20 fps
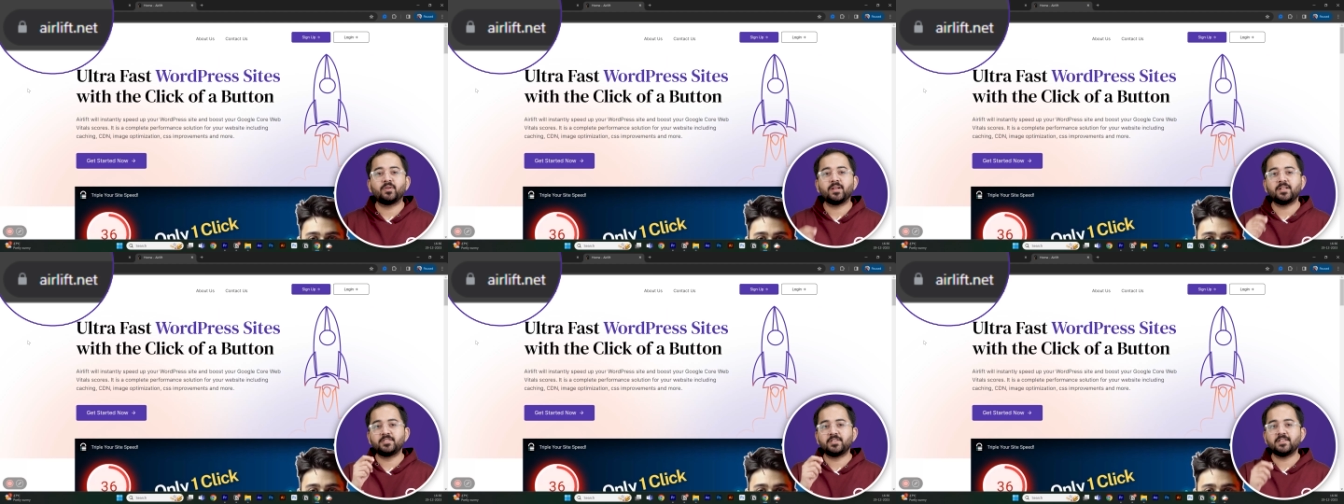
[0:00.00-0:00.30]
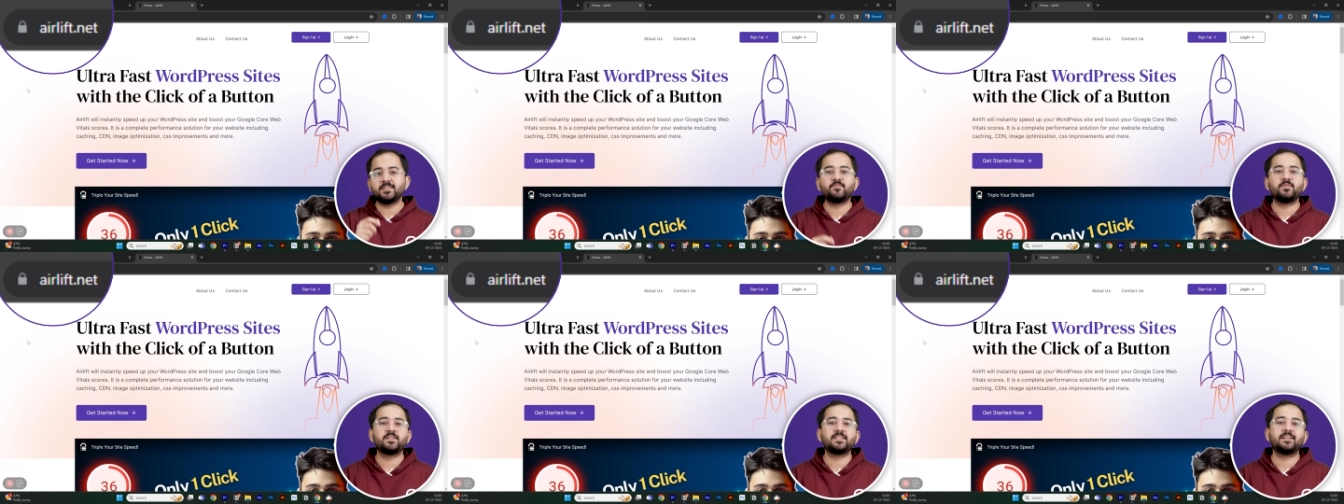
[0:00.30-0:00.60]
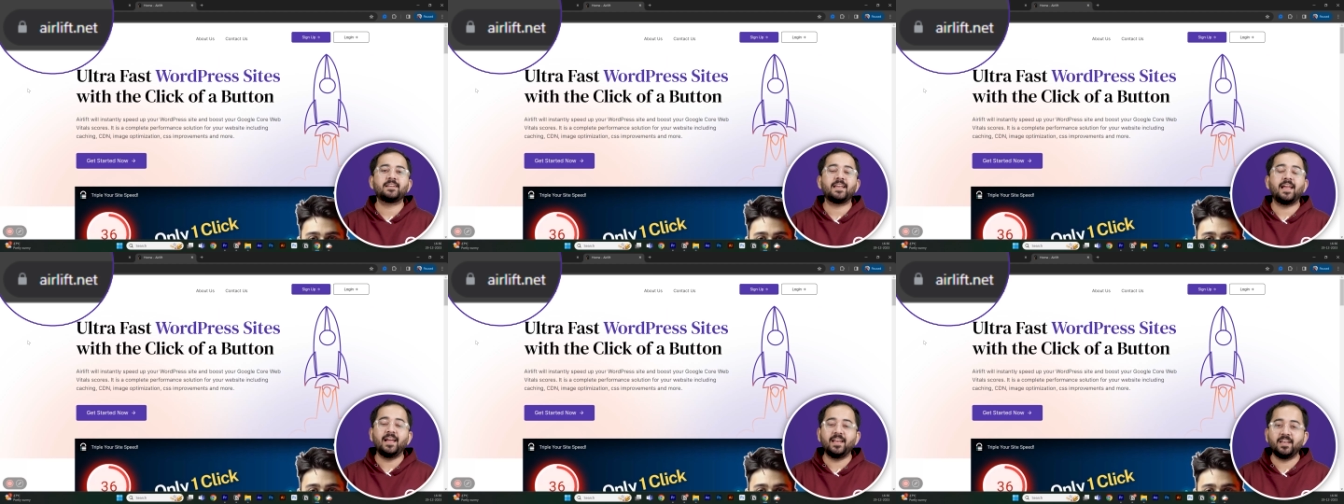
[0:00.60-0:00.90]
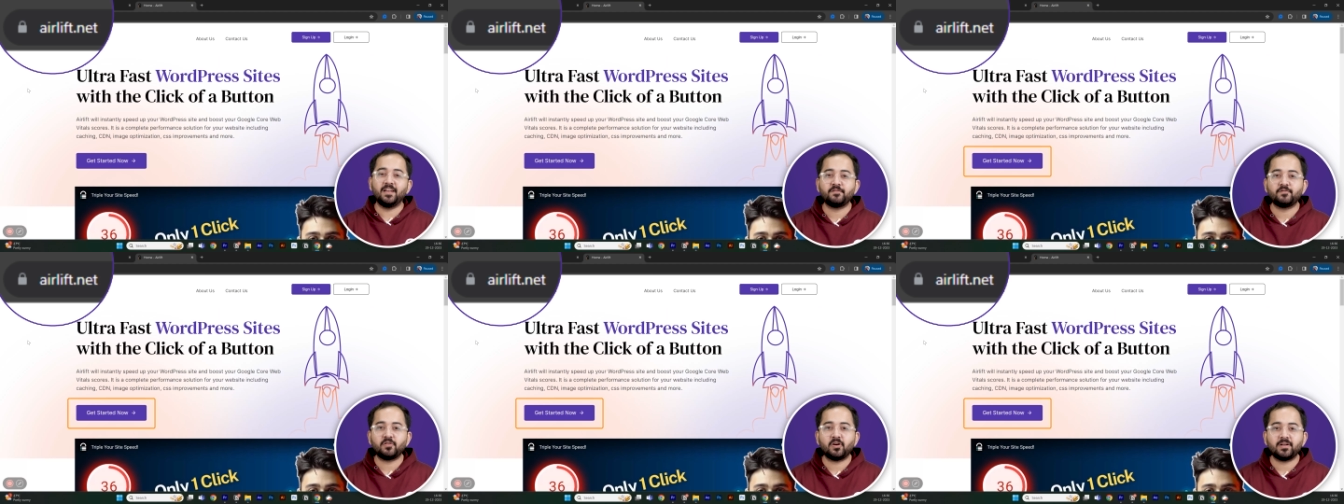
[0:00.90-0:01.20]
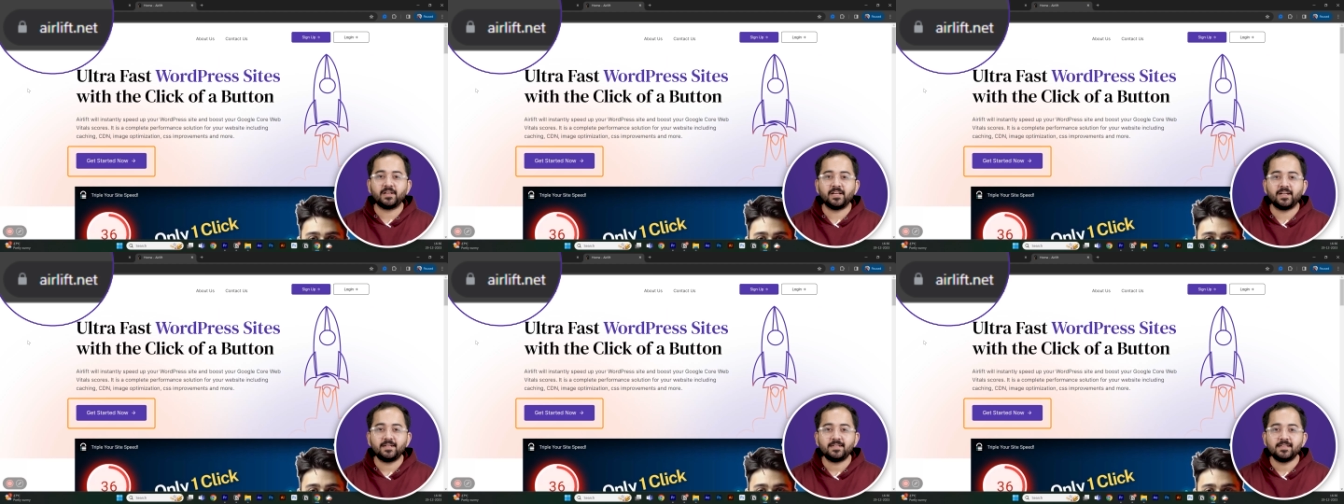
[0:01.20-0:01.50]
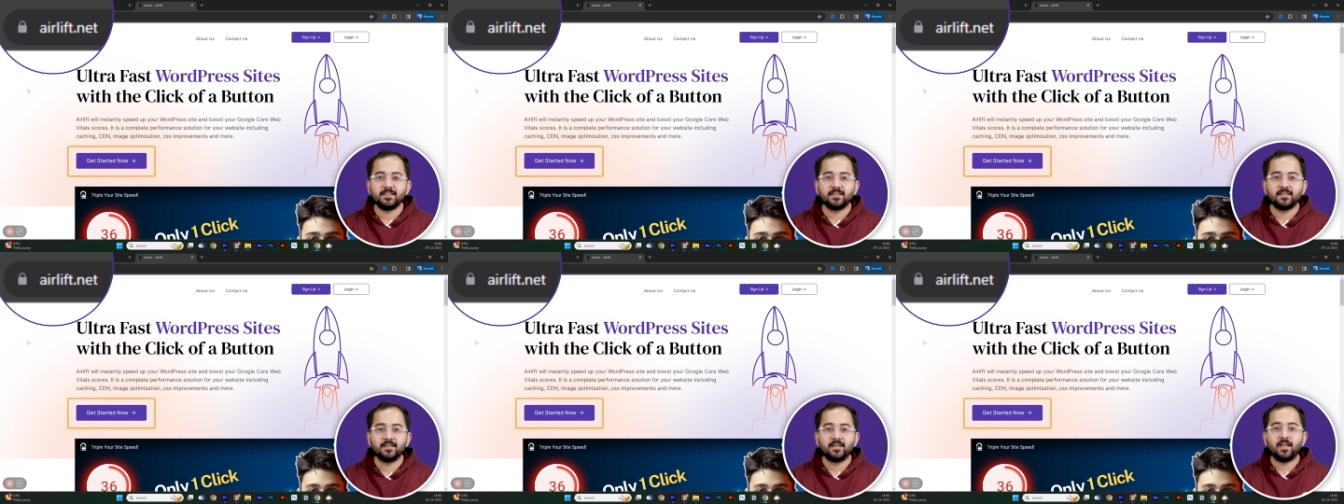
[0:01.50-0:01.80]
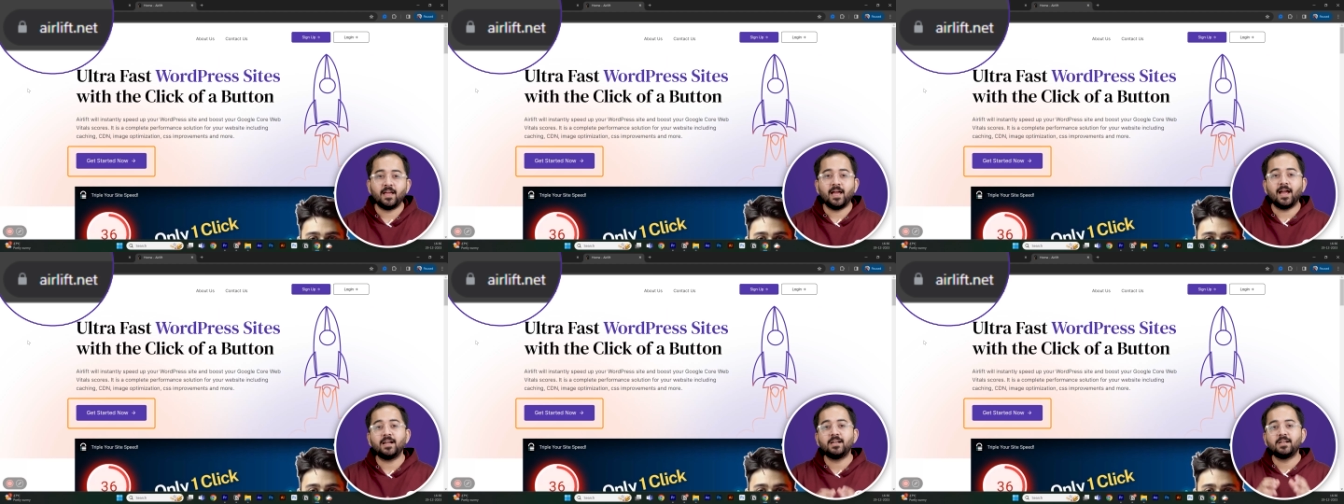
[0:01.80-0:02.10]
you can just visit lf.net
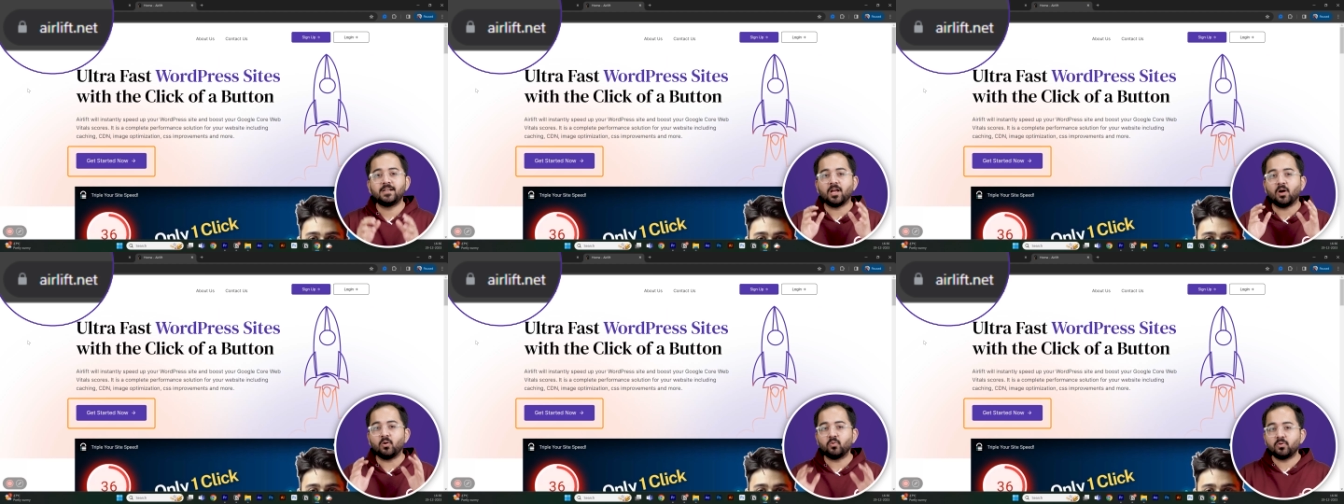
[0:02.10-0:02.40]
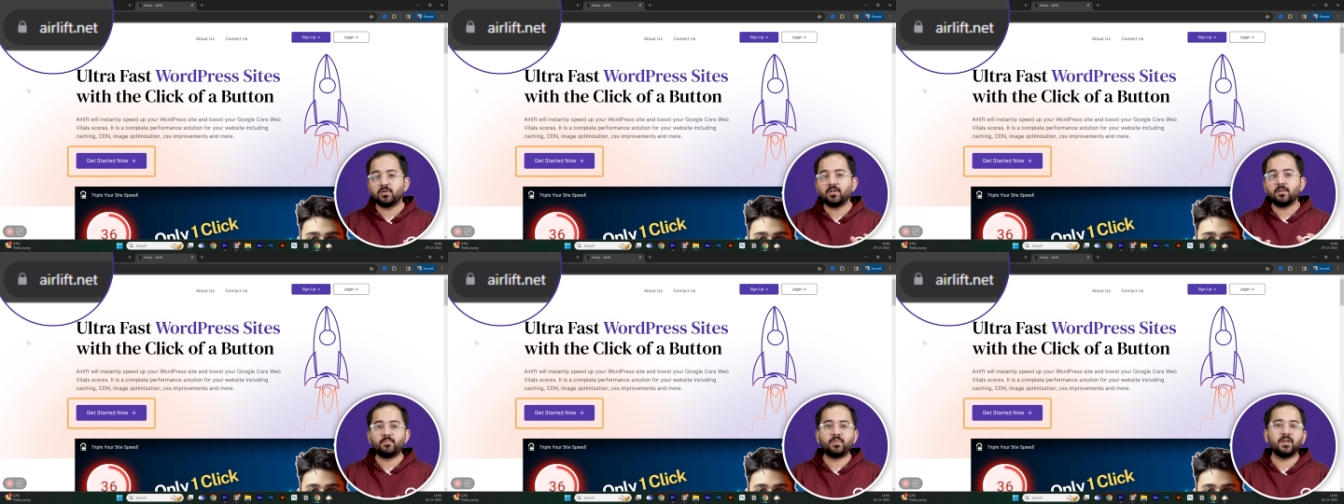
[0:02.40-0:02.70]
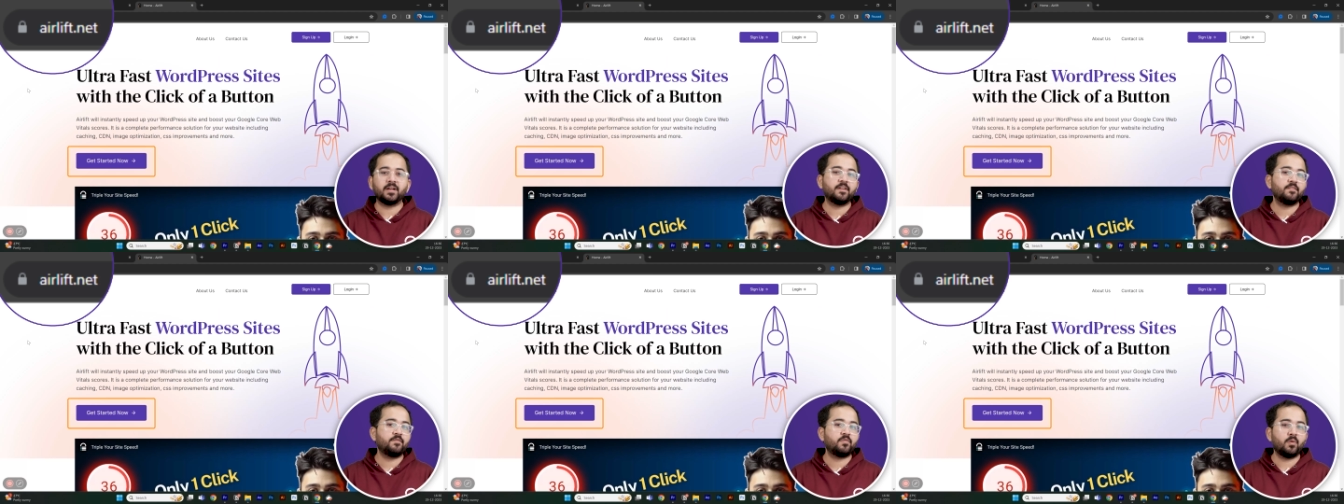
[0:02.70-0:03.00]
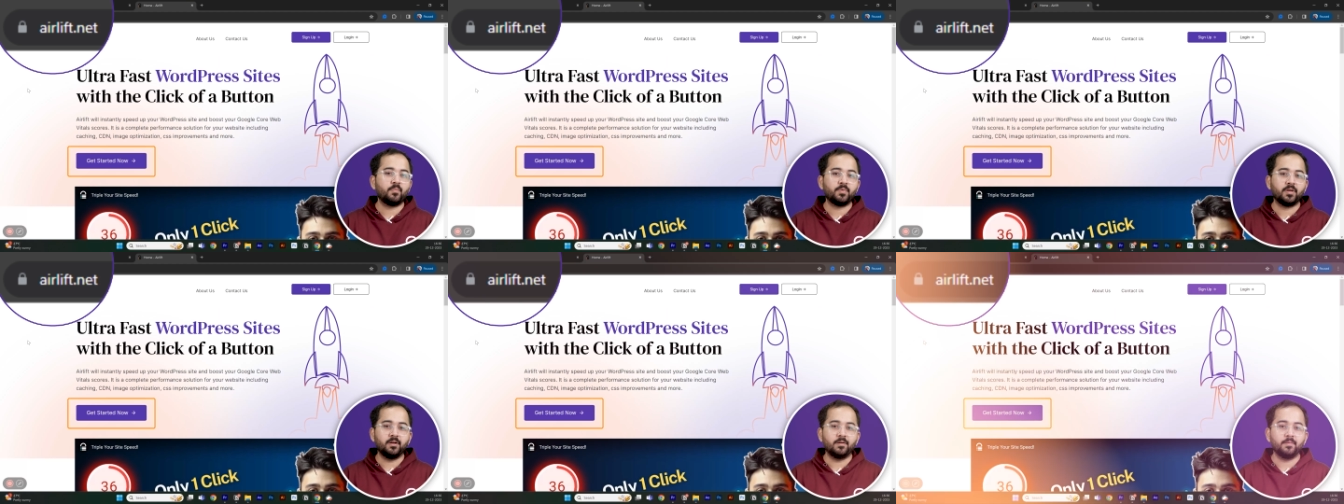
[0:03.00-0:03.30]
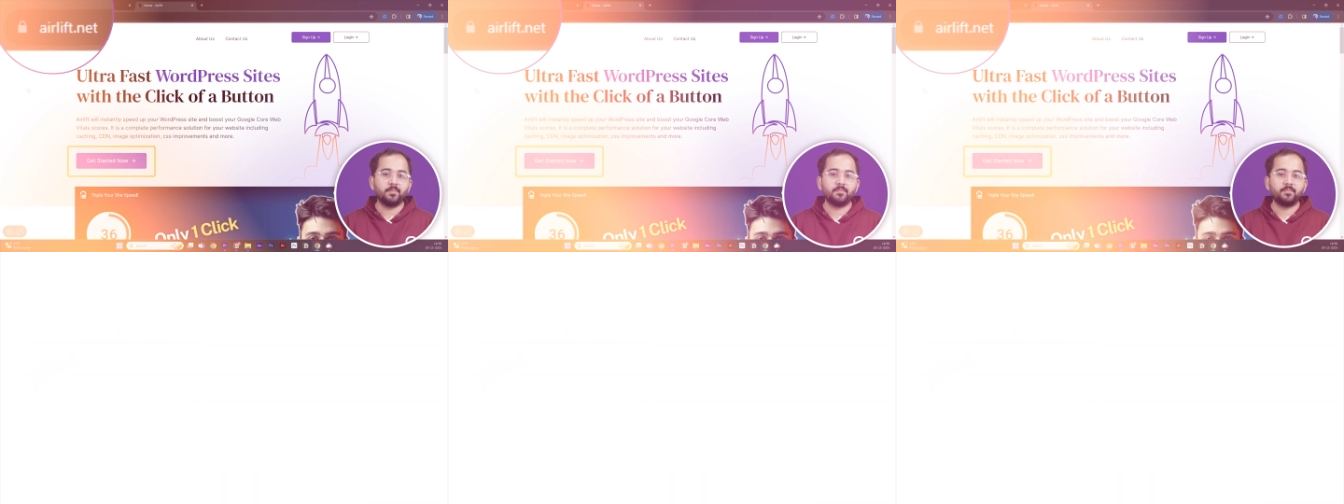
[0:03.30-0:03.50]
and download the plugin from here.